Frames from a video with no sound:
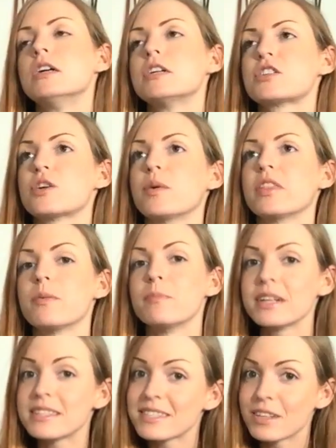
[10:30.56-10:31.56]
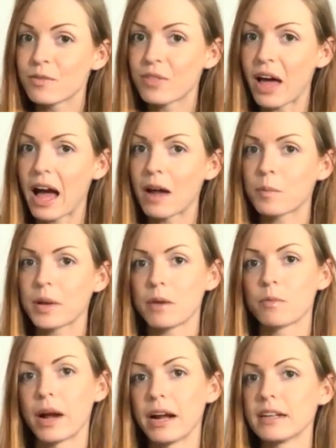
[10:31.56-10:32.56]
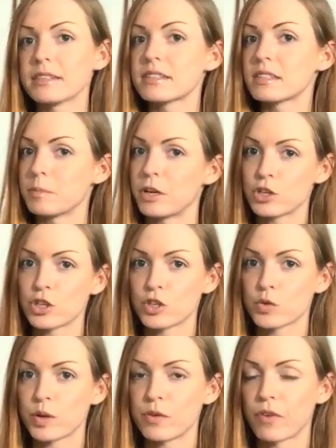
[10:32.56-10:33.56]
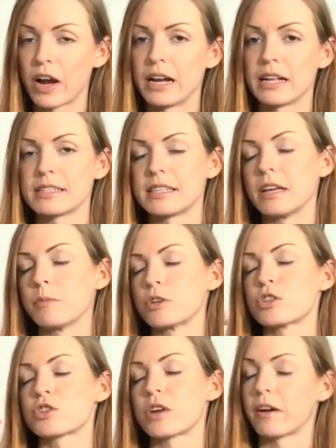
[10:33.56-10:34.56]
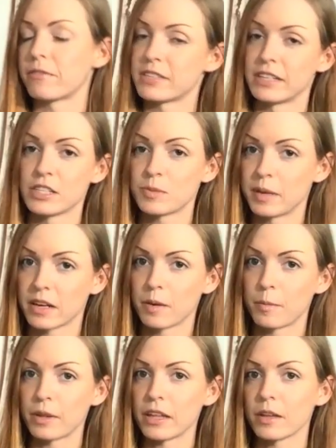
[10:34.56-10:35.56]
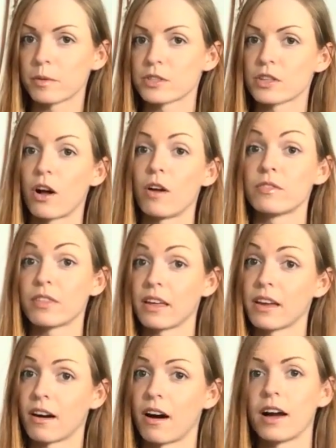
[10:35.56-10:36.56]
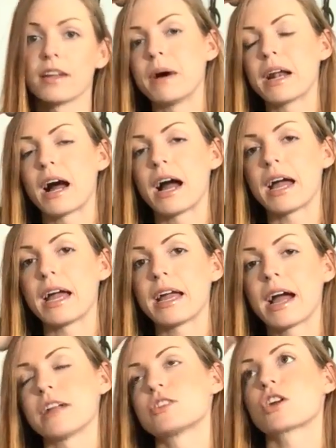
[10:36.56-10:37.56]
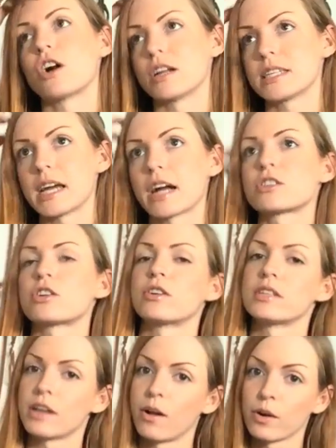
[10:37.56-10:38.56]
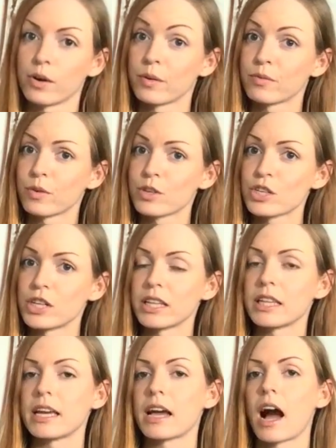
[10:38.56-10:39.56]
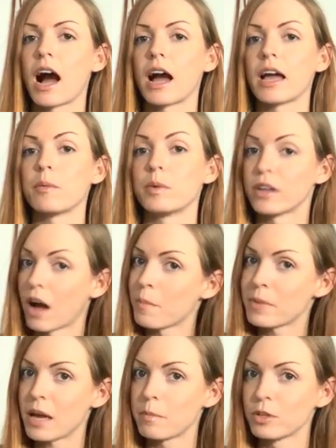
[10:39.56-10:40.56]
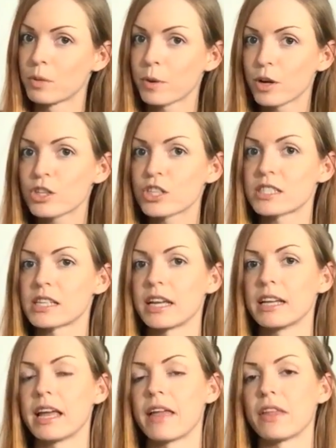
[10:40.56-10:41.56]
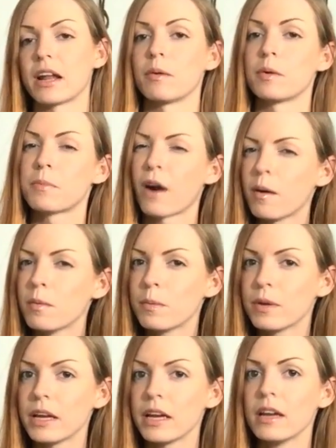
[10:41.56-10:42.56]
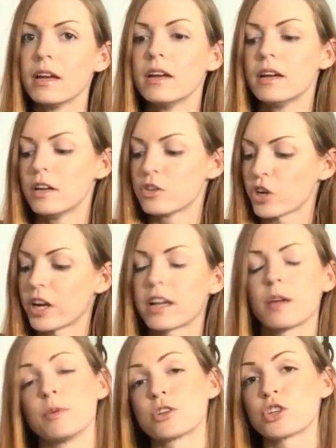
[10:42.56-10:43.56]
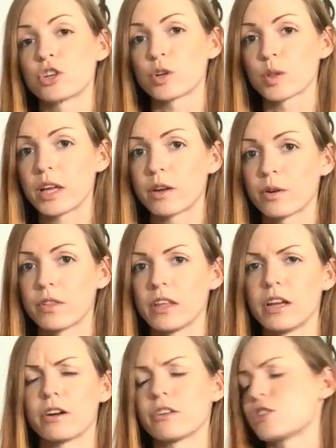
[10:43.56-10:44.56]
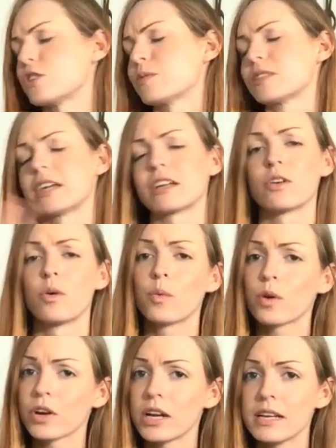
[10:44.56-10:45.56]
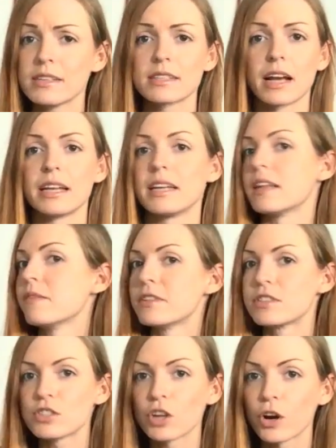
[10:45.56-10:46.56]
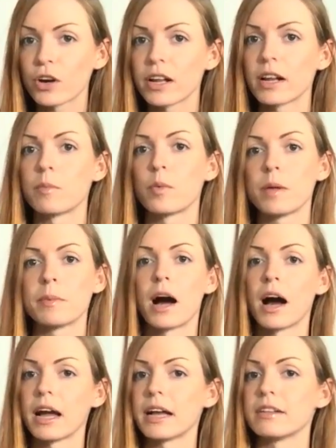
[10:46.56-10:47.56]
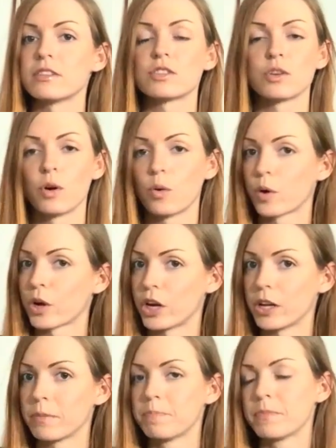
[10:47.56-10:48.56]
So in the midst of that, we ran into some issues refinancing, which have since been completely resolved, thank God. But I had to contact her and tell her, unfortunately, I would not be able to purchase it and that I would probably try to commission her later in the year. And she was like, no worries, I didn't even start it, I'm way behind, so we're good.